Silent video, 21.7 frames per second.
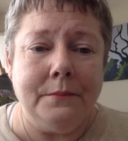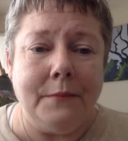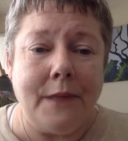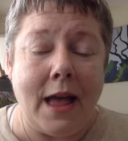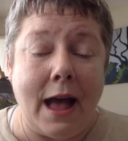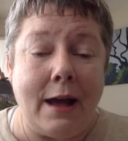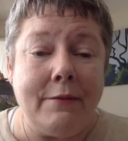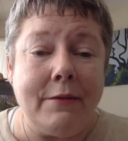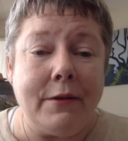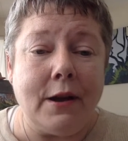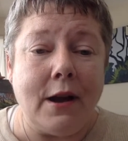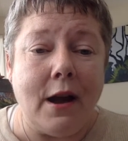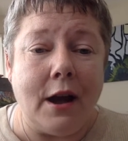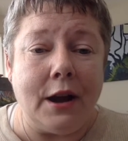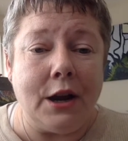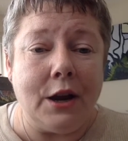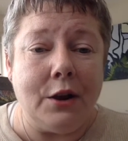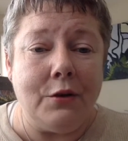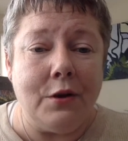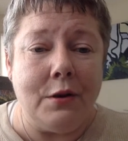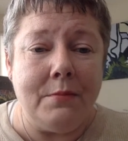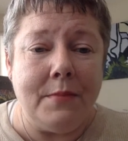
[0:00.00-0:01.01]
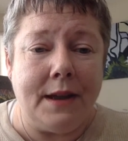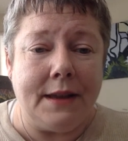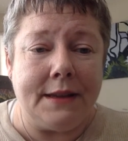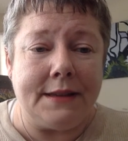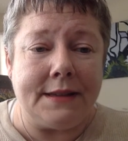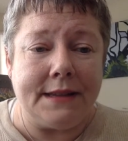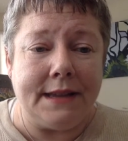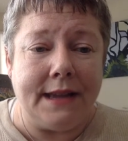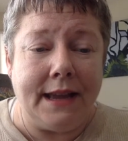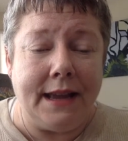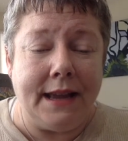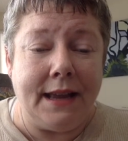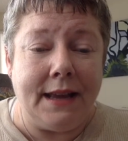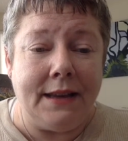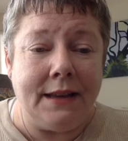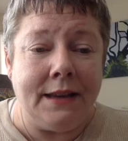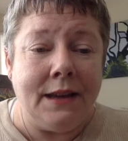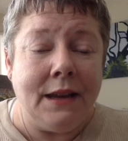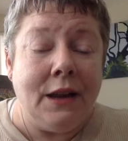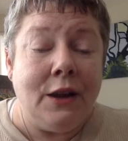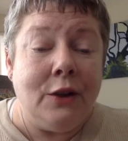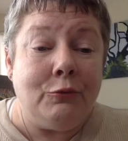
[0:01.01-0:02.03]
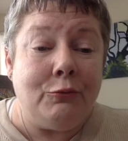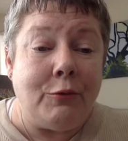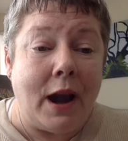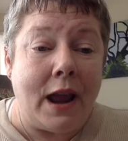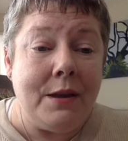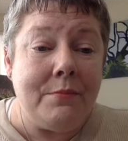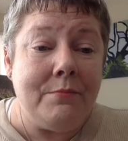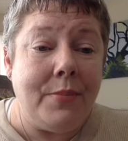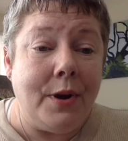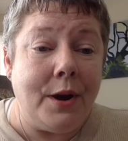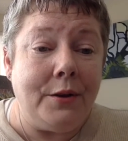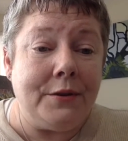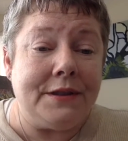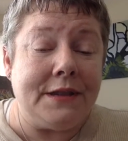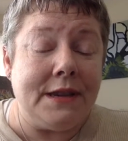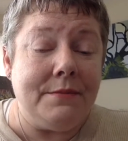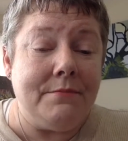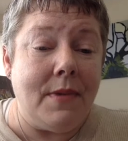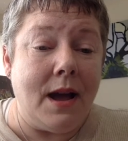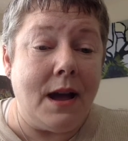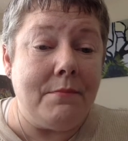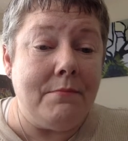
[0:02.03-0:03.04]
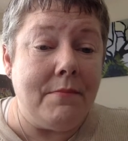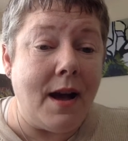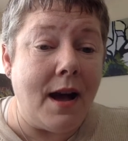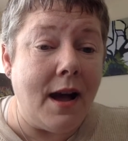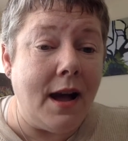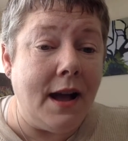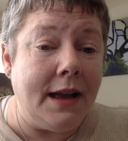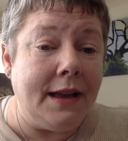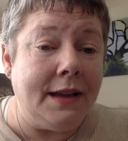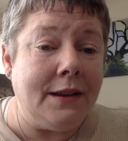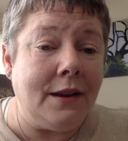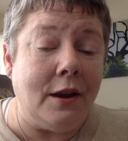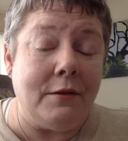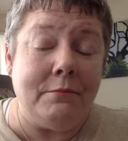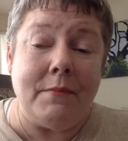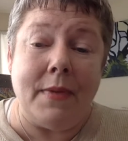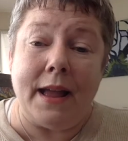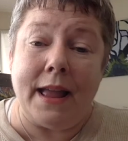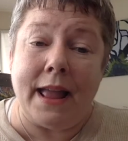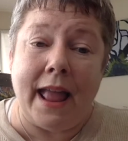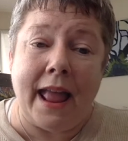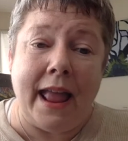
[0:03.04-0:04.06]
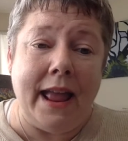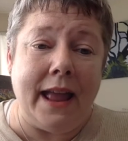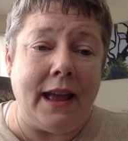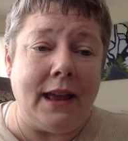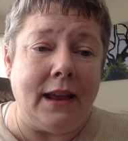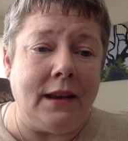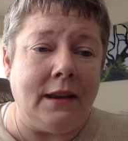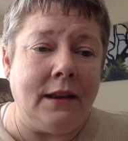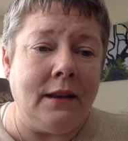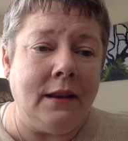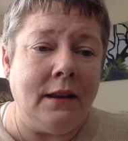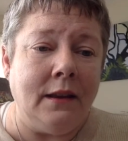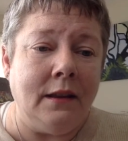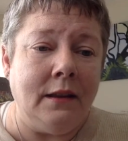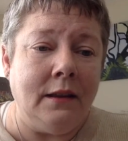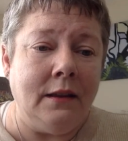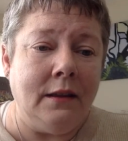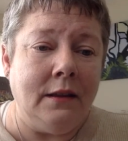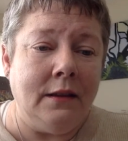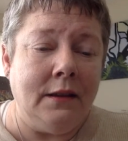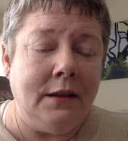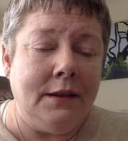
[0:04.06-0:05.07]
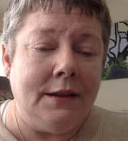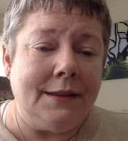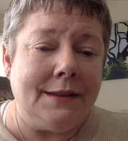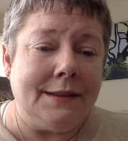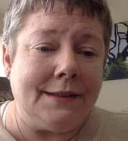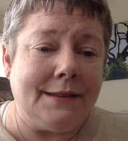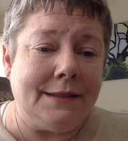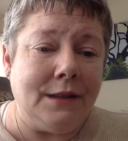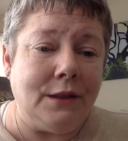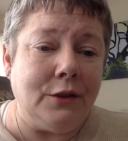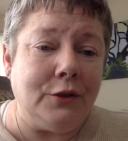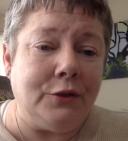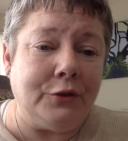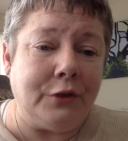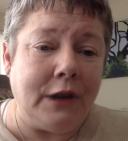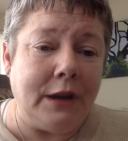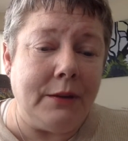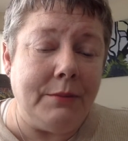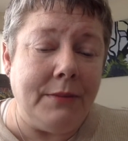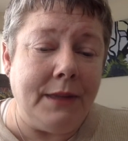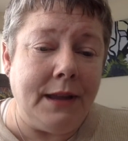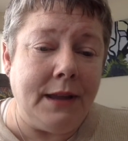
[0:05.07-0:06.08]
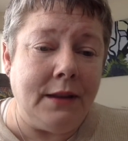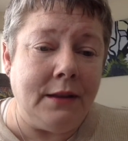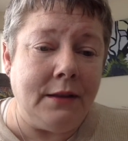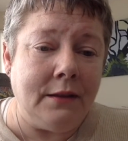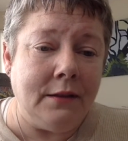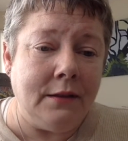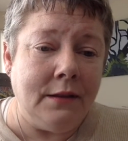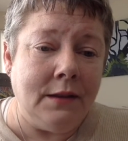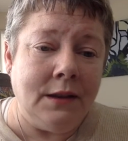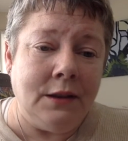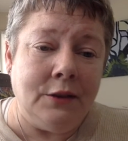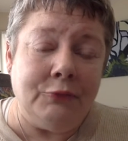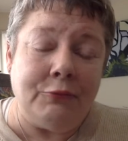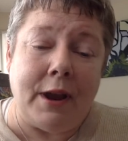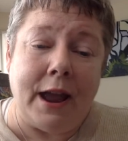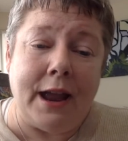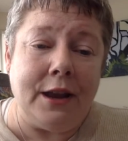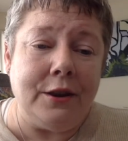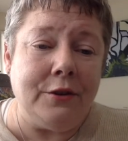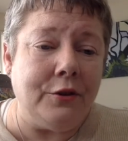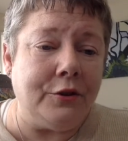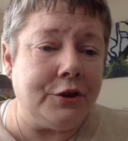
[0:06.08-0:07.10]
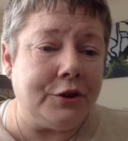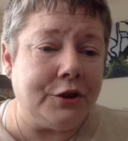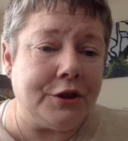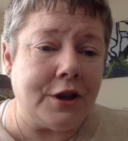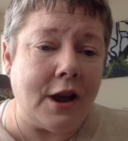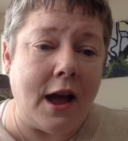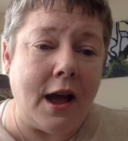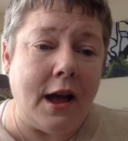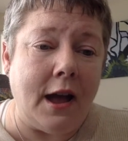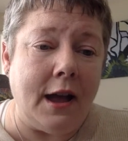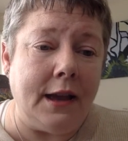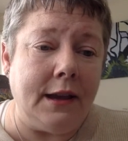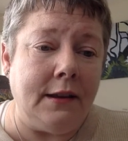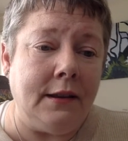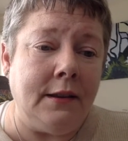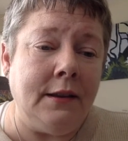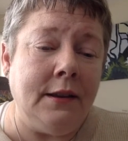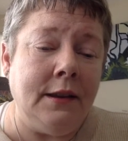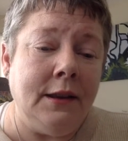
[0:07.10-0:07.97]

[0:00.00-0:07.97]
Avocado on my skin, rainbows in my mind, on my hand. Still dreaming, rain or shine,